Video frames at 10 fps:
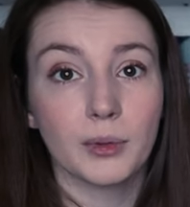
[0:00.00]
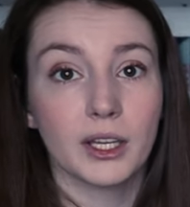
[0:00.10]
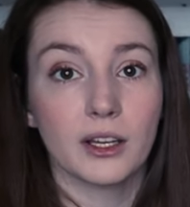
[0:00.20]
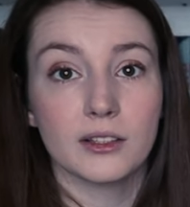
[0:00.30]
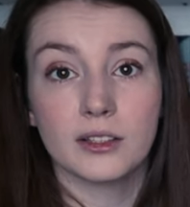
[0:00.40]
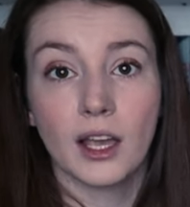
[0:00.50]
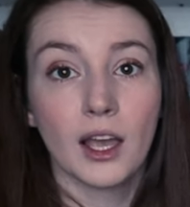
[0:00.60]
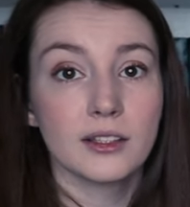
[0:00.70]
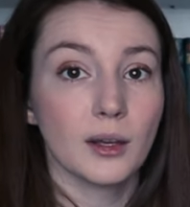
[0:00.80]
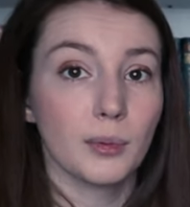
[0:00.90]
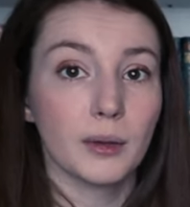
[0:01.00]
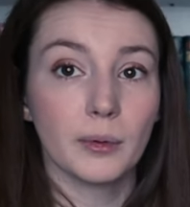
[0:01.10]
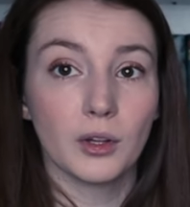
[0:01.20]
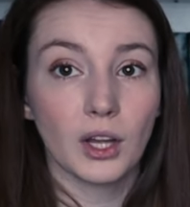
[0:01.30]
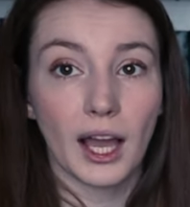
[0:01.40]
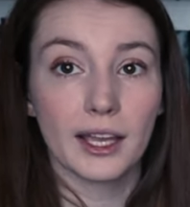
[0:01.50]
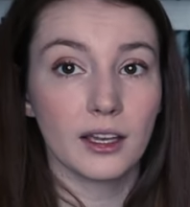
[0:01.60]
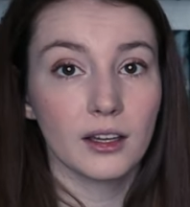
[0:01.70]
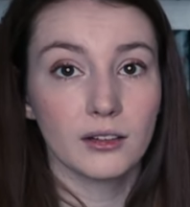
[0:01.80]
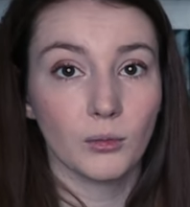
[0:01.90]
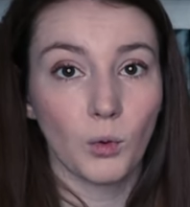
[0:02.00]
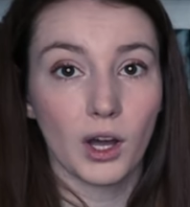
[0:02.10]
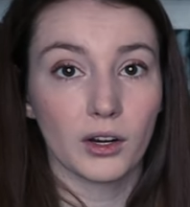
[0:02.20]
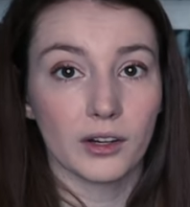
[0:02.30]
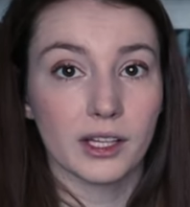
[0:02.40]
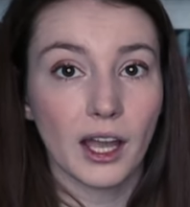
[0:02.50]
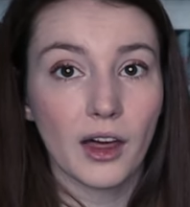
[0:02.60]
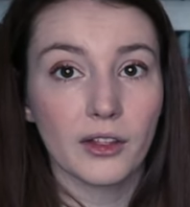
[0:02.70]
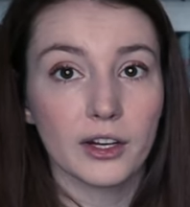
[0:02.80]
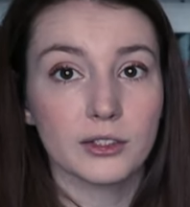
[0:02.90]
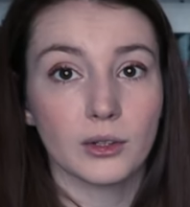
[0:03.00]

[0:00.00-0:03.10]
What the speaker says: because some people like one or the other,